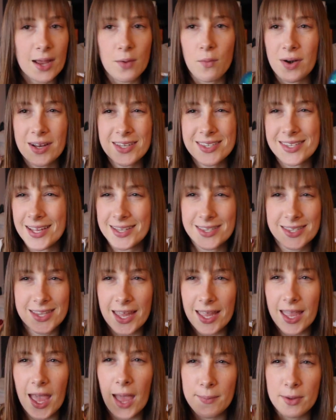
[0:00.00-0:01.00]
want to say it's
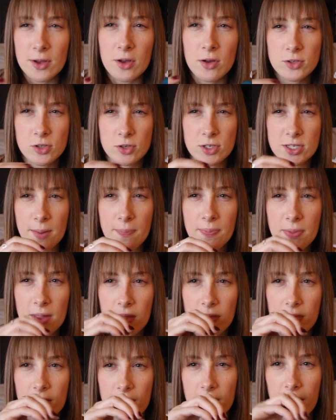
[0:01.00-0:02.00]
like chemicals or
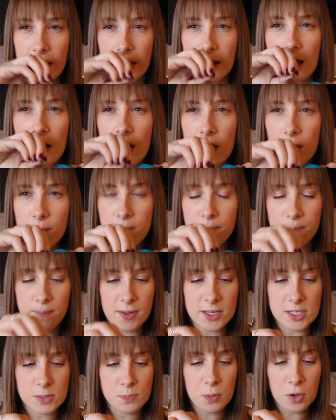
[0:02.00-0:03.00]
something that like
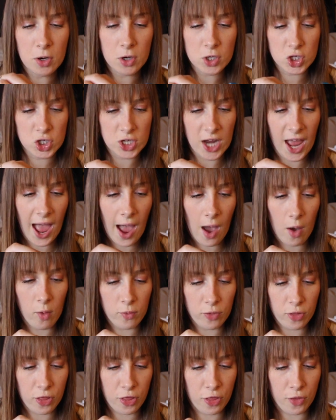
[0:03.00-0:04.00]
is pushed
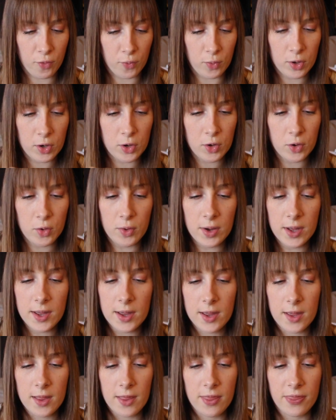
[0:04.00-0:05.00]
out through
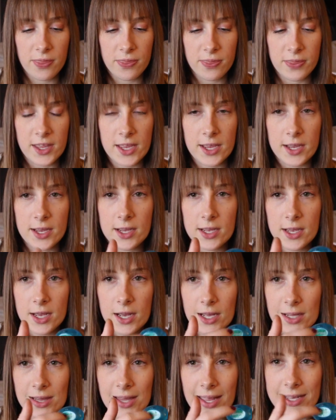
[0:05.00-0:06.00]

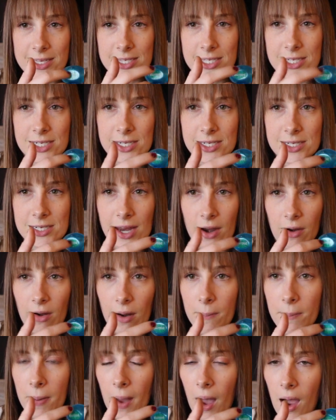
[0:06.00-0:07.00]
the like
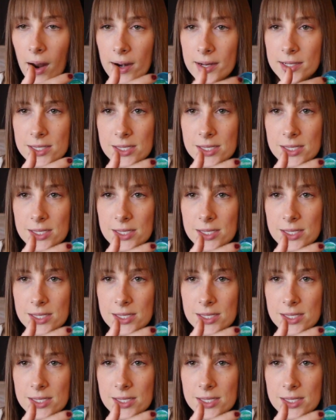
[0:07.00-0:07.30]
Sterapod.